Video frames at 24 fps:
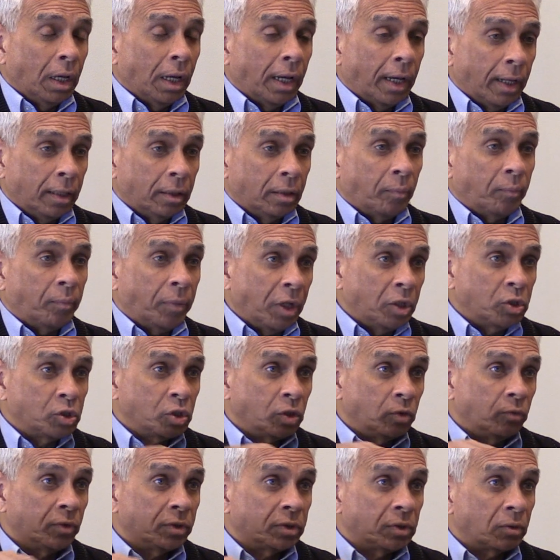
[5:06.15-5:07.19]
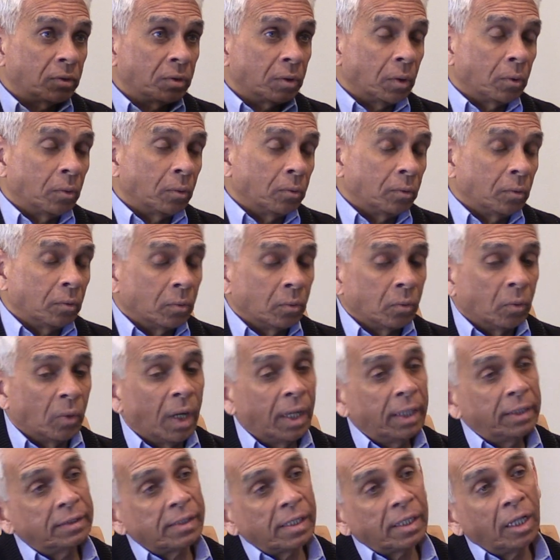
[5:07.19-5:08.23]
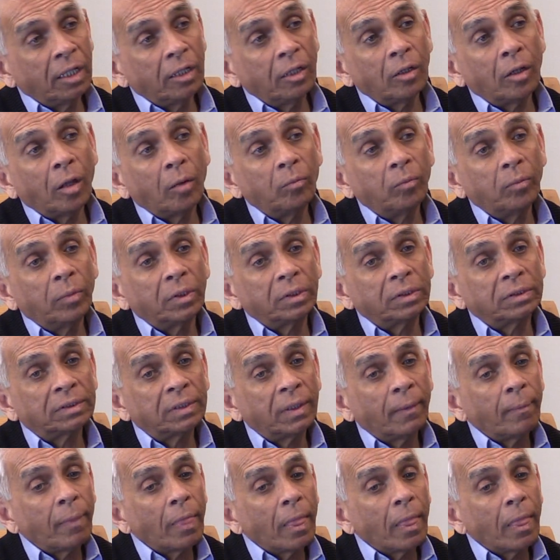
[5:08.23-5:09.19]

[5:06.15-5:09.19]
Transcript: and the patients were rising in numbers.